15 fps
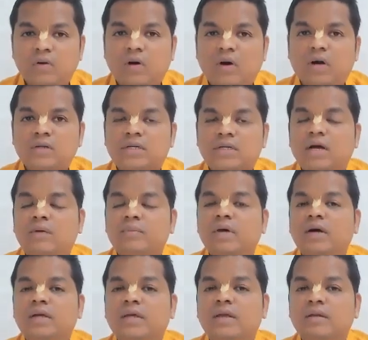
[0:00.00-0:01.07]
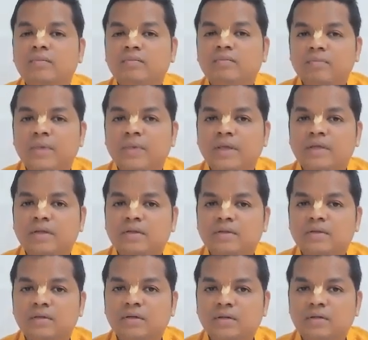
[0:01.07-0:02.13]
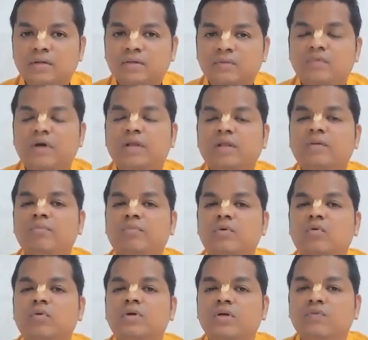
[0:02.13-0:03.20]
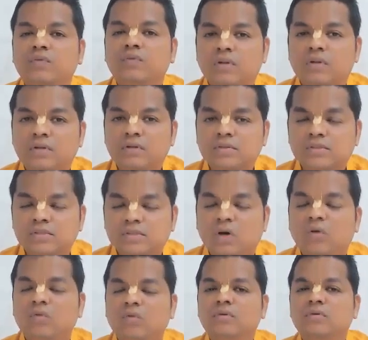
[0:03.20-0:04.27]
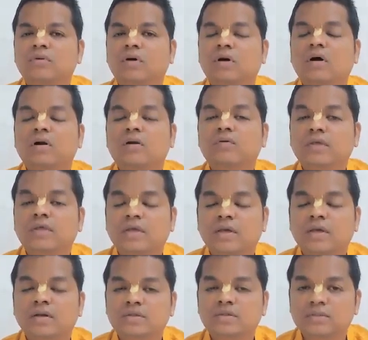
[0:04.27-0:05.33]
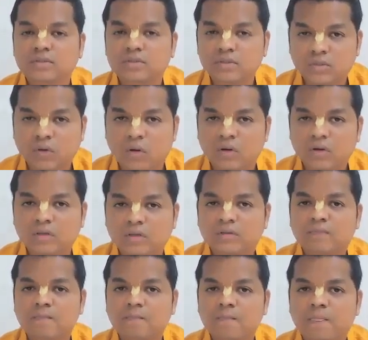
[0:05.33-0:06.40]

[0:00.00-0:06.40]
Lord Rama can make a very beautiful sound, or he can talk.